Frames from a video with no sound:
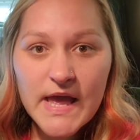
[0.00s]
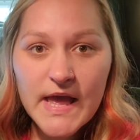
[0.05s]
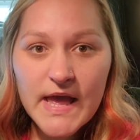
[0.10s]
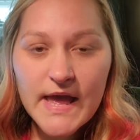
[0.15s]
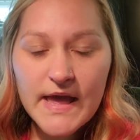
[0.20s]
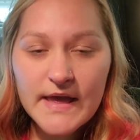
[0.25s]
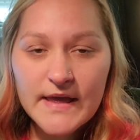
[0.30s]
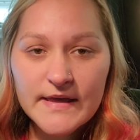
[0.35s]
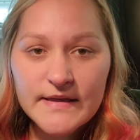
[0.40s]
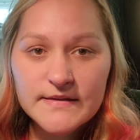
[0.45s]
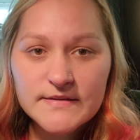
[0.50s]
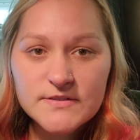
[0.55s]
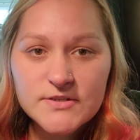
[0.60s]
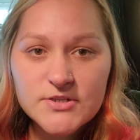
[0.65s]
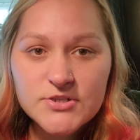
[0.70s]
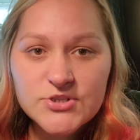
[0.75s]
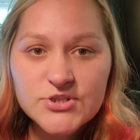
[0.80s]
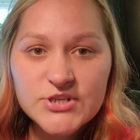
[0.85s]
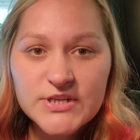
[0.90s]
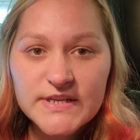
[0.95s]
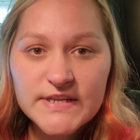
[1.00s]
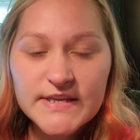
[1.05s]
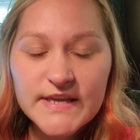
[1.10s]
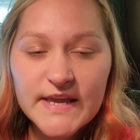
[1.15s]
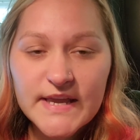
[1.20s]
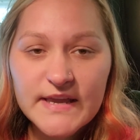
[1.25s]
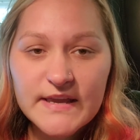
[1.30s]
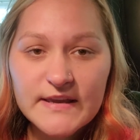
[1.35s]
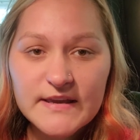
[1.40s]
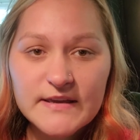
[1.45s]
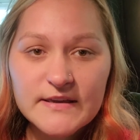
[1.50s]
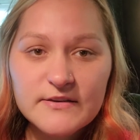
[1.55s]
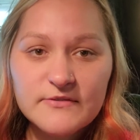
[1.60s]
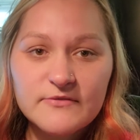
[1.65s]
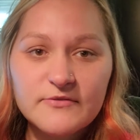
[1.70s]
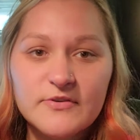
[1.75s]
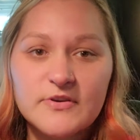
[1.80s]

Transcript: and she gave